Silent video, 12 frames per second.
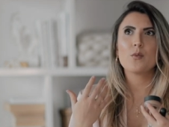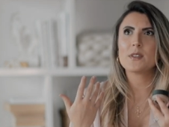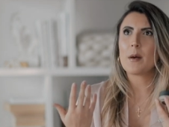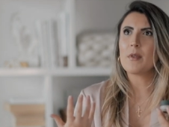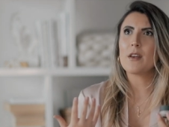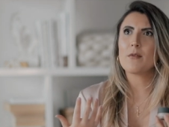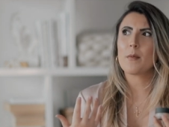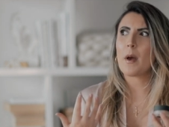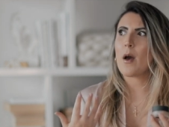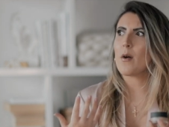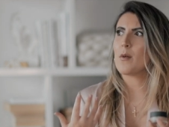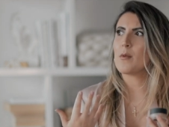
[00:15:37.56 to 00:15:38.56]
Something
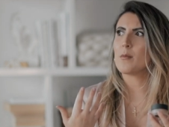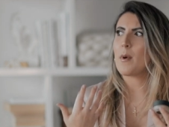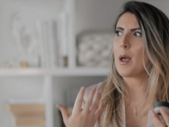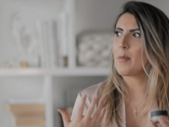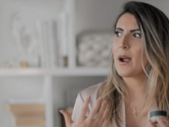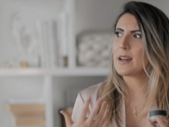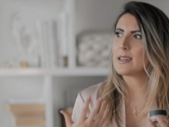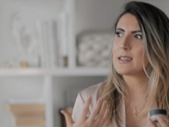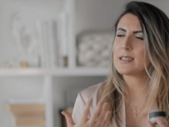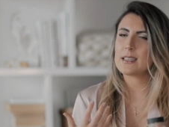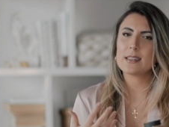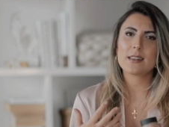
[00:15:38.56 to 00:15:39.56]
about my
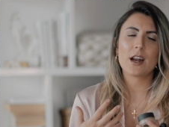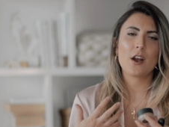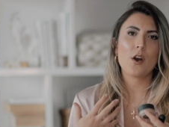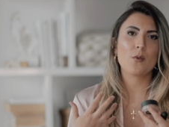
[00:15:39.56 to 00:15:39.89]
pregnancy is that I